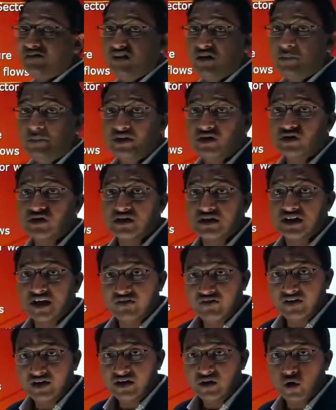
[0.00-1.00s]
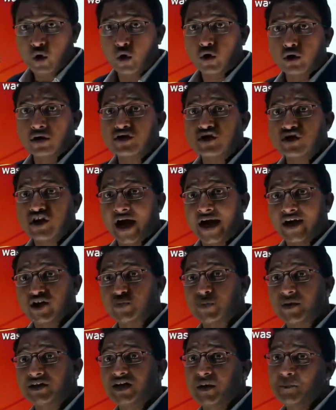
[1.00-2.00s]
that will be given or
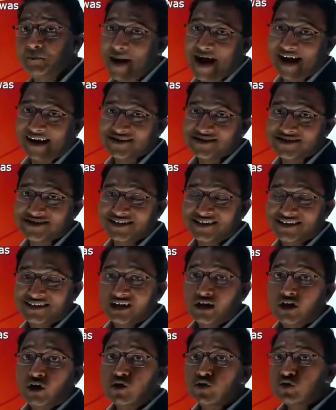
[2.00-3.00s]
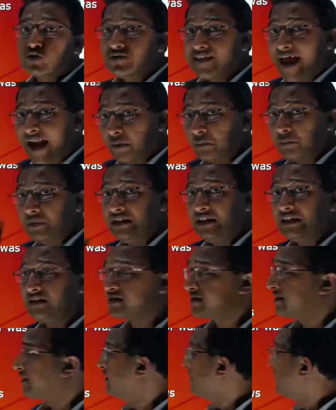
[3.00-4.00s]
charged by the banks. That
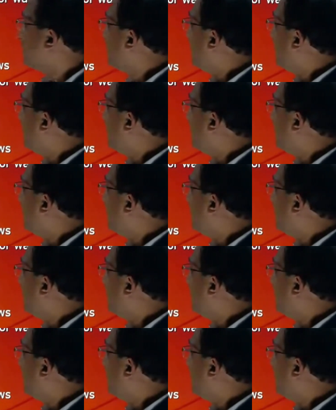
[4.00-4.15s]
means